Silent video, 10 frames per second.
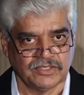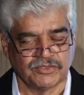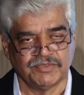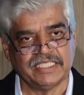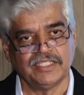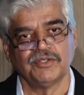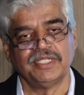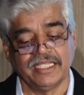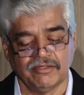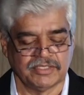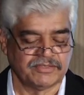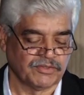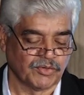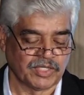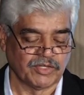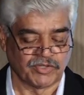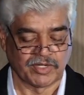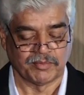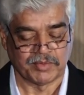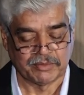So we need to deal with this local
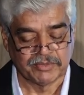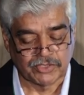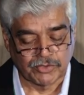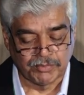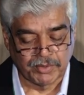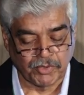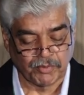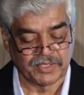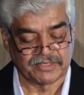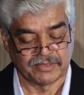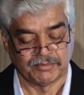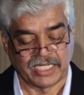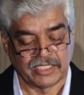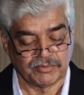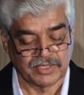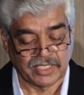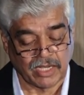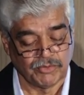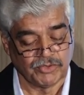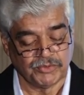overabundance. It could be population management,
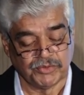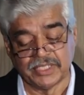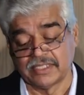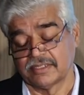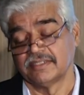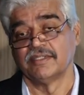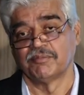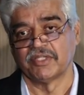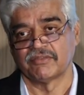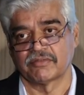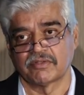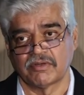how you do it, it depends.